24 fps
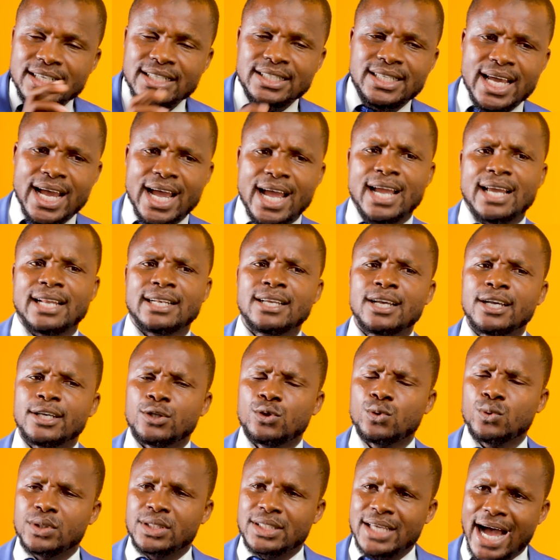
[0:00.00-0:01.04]
Then
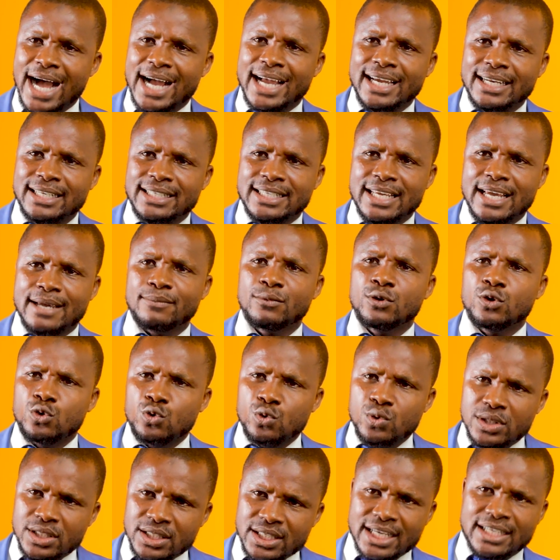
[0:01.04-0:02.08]
you target them,
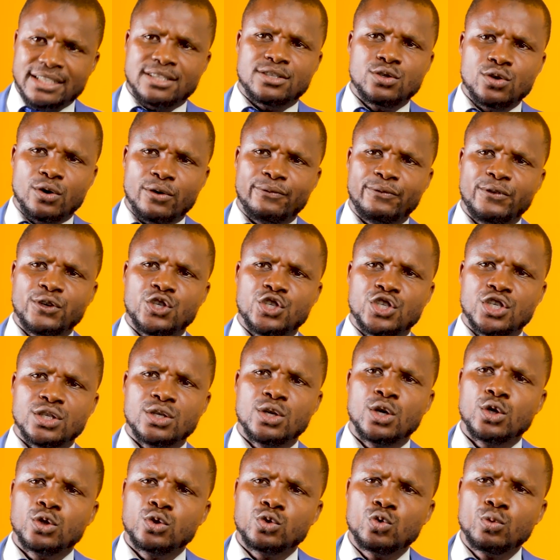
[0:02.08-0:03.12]
you set your
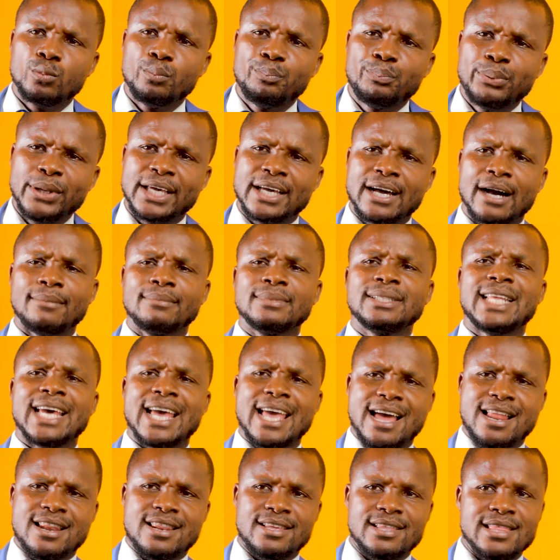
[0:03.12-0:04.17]
vision to become
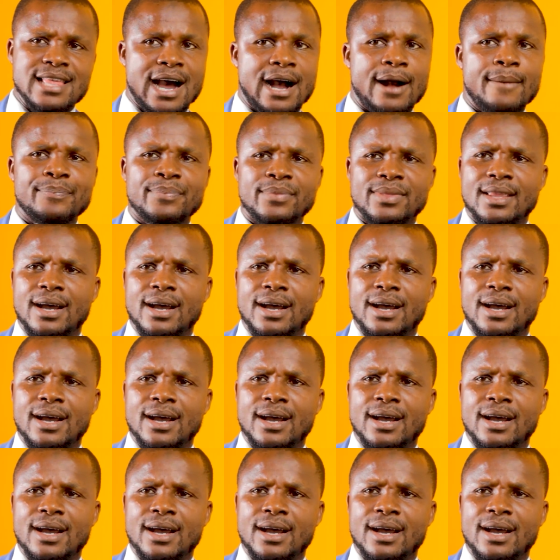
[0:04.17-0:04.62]
their leader.